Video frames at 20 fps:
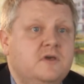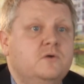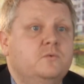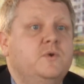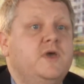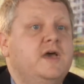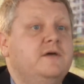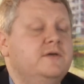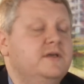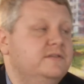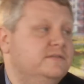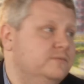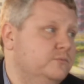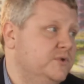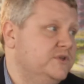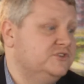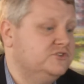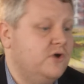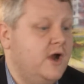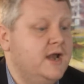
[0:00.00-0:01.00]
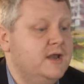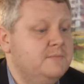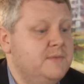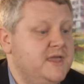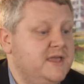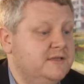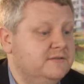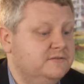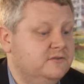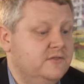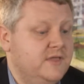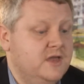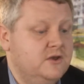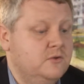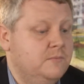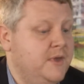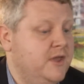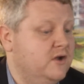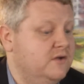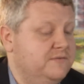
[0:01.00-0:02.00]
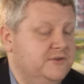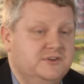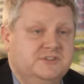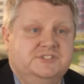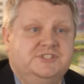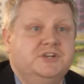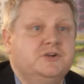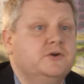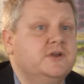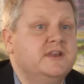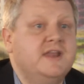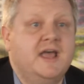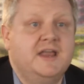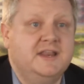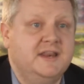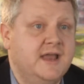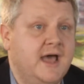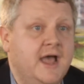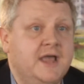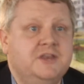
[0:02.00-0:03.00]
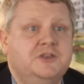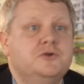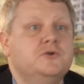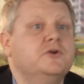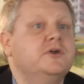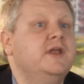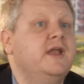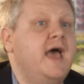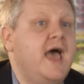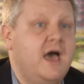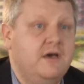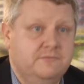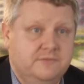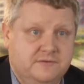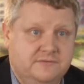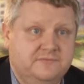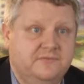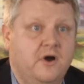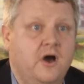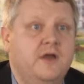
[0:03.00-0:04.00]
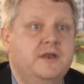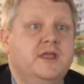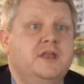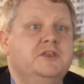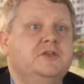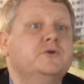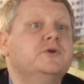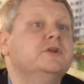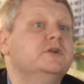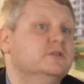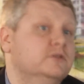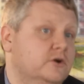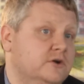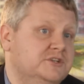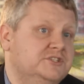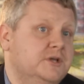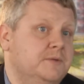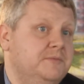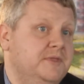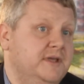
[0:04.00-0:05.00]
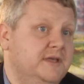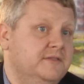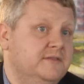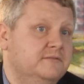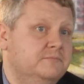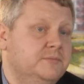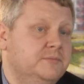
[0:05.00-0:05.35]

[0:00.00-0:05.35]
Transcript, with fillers: We, have, it's, we try to make it so that no matter if you're zero to ninety-nine, you're going to have it fun and you're going to learn something in this